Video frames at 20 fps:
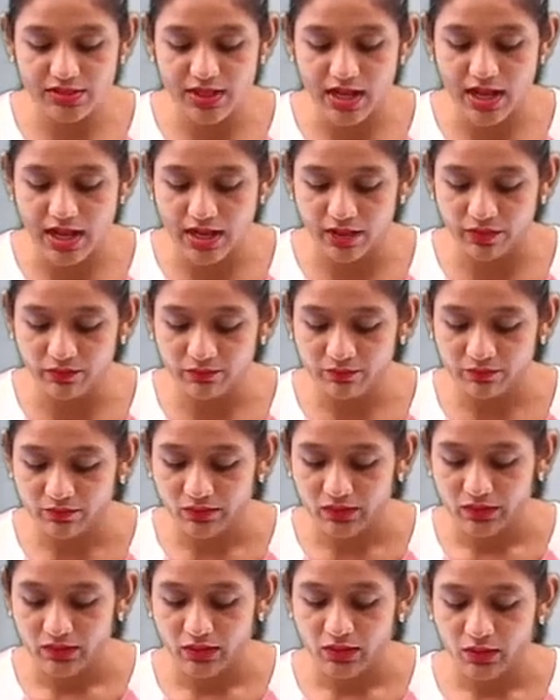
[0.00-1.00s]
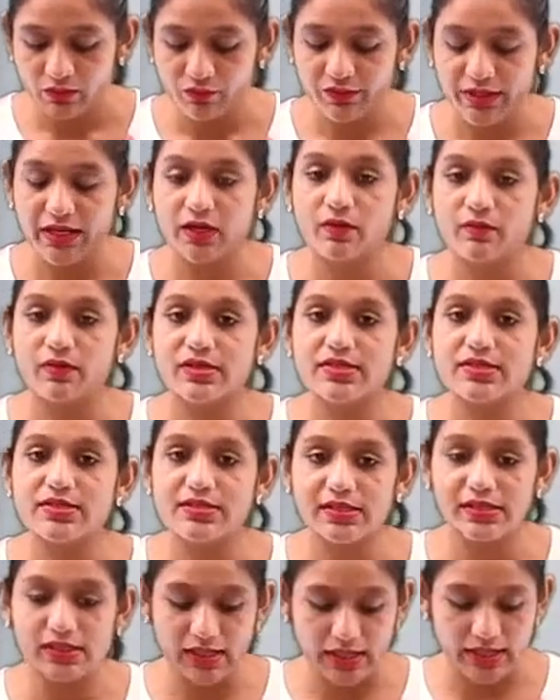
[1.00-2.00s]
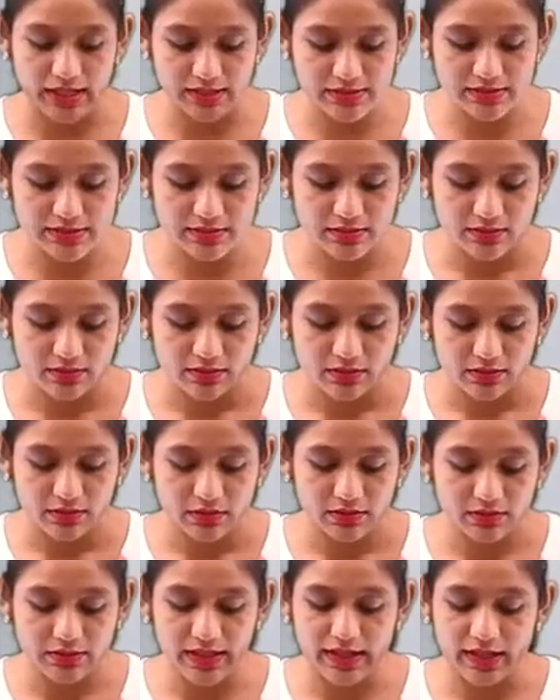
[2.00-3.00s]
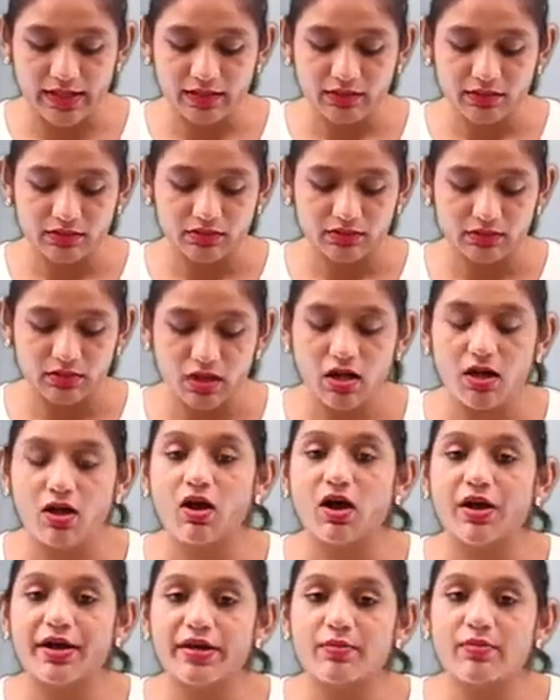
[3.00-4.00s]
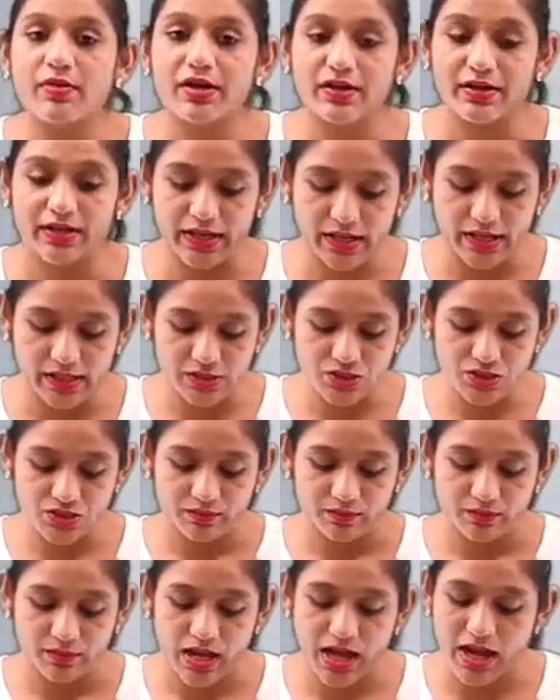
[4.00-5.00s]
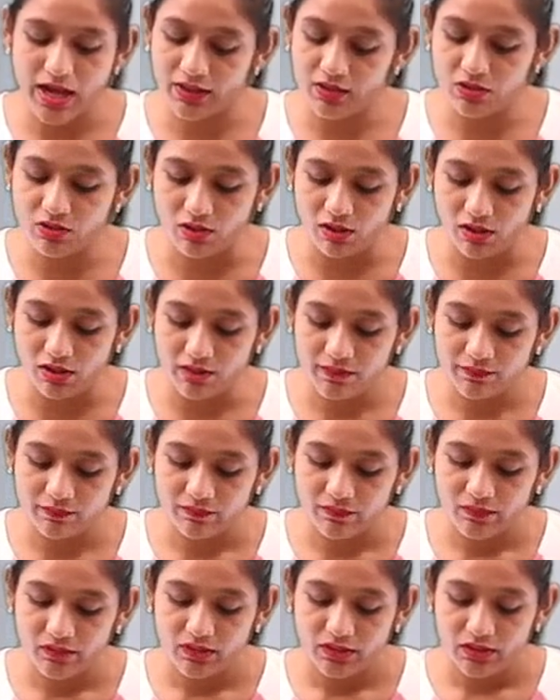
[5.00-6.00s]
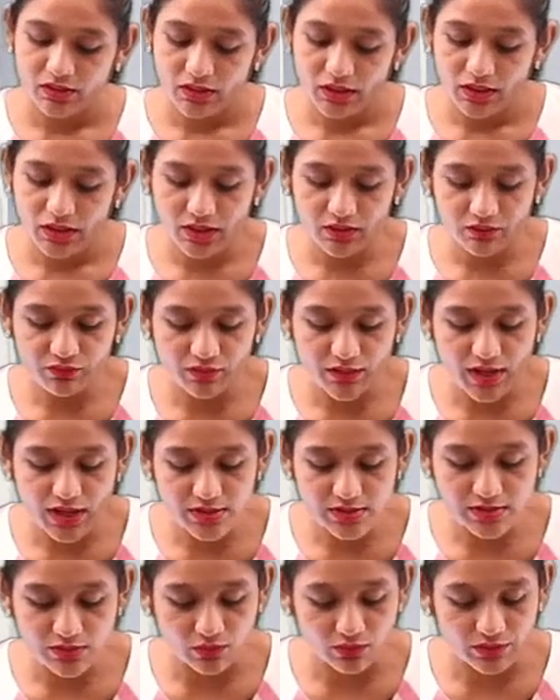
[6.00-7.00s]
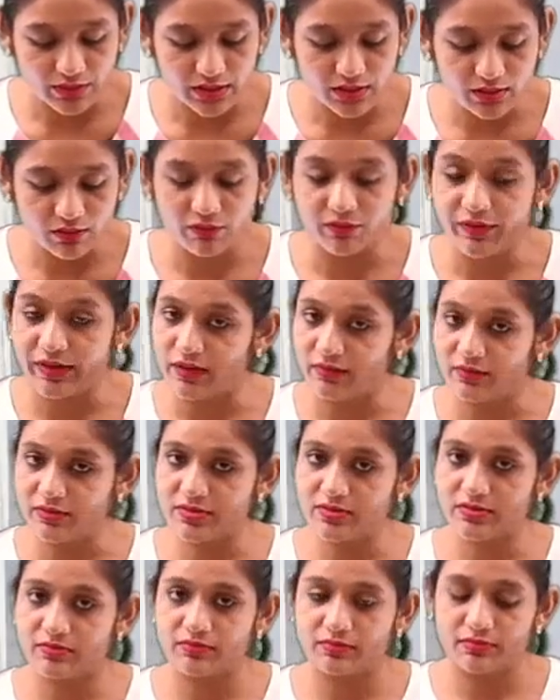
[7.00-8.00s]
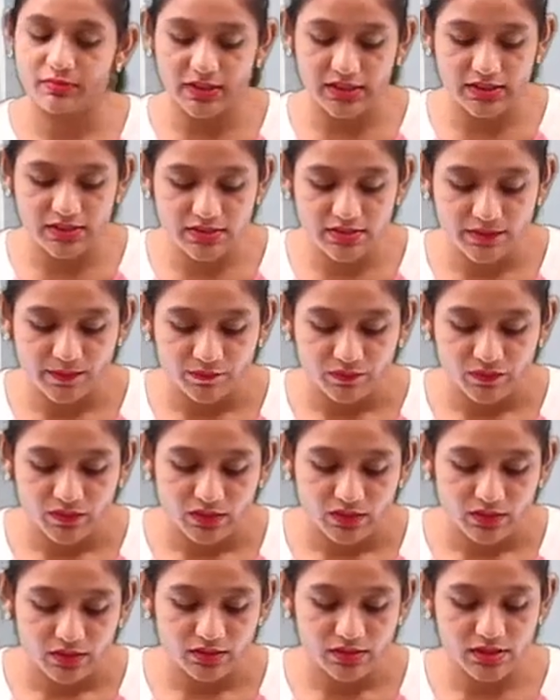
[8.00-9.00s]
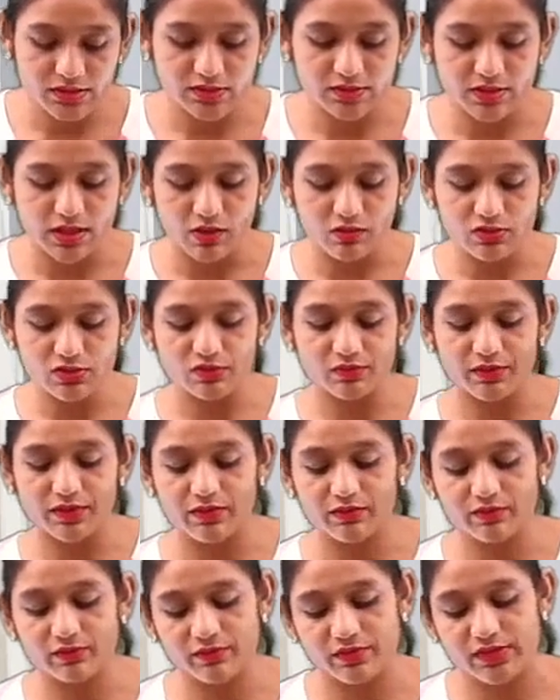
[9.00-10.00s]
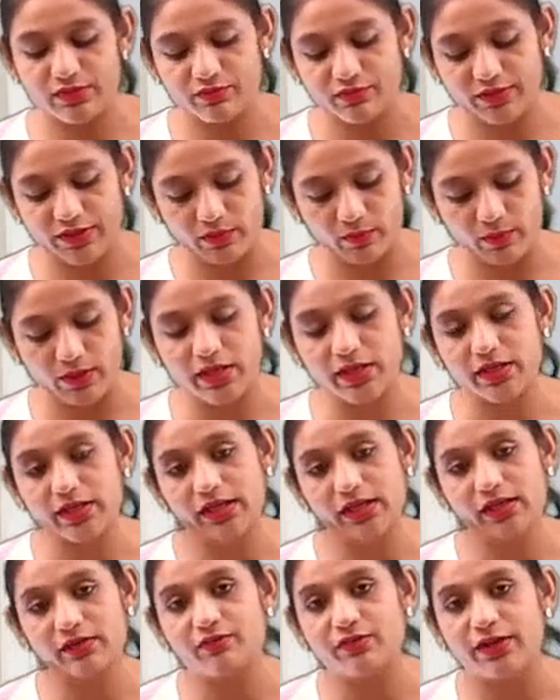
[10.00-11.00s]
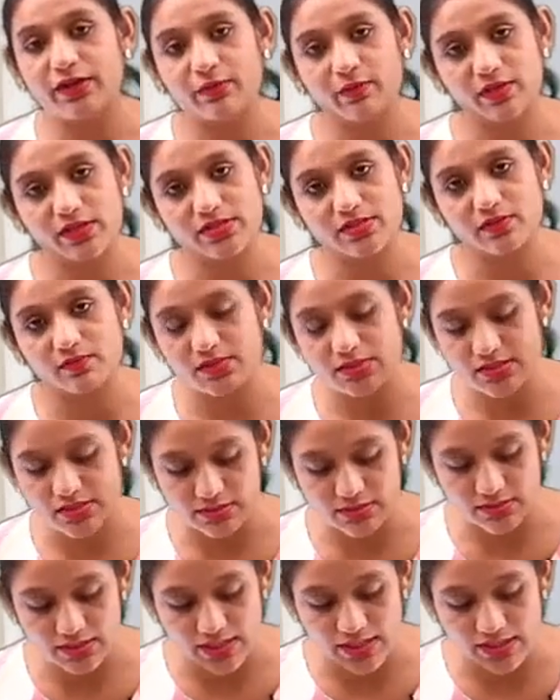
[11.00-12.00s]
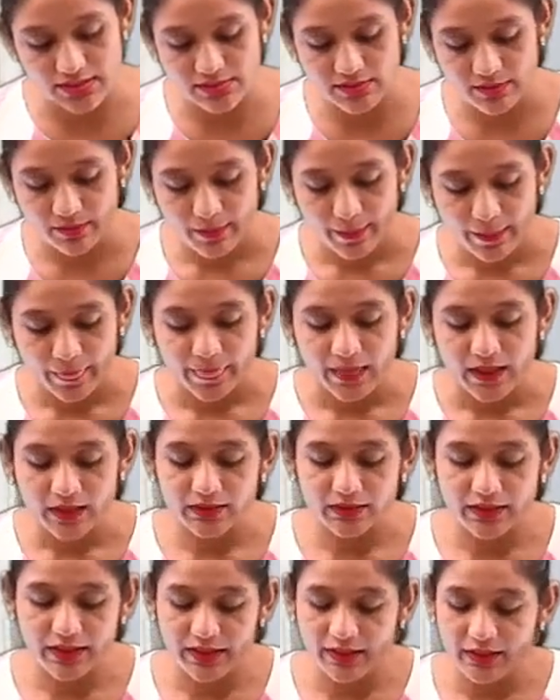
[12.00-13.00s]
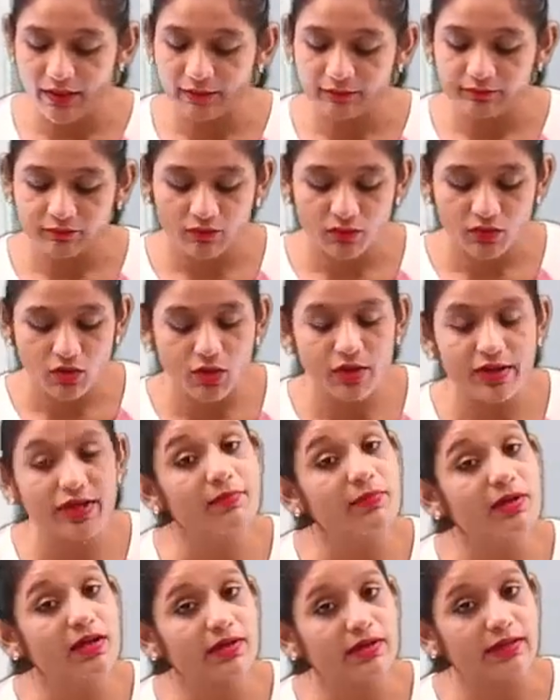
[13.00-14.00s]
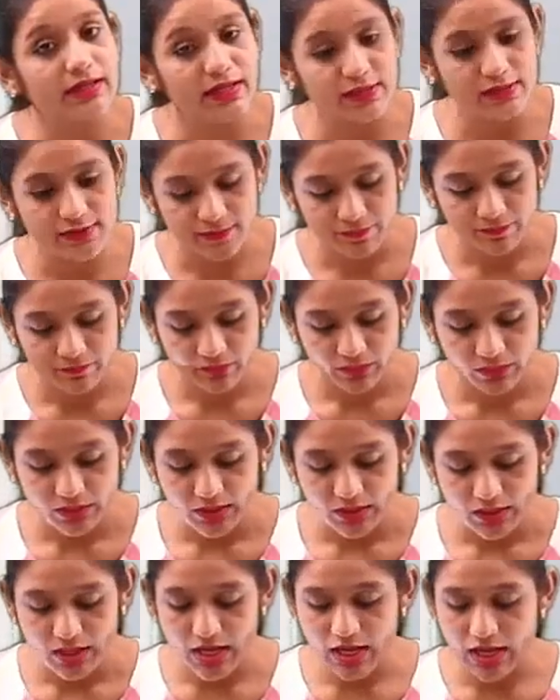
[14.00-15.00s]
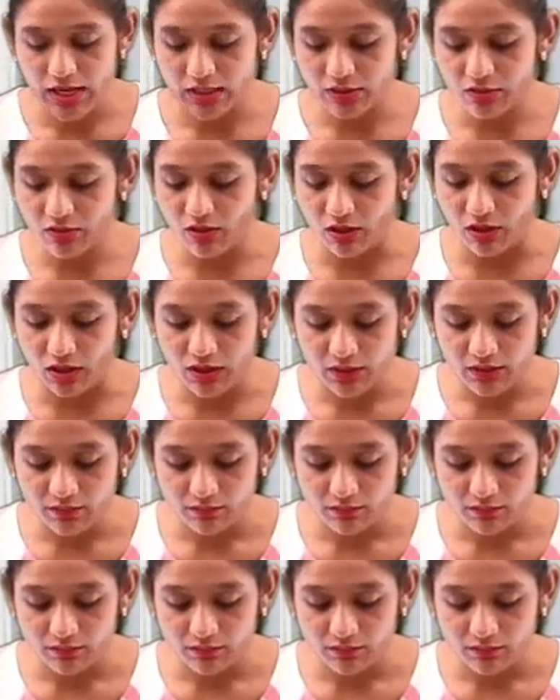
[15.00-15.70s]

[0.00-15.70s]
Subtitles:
have frequency less than a audible range are called infrasonic waves. Means this sound wave with frequency which is less than a audible range are called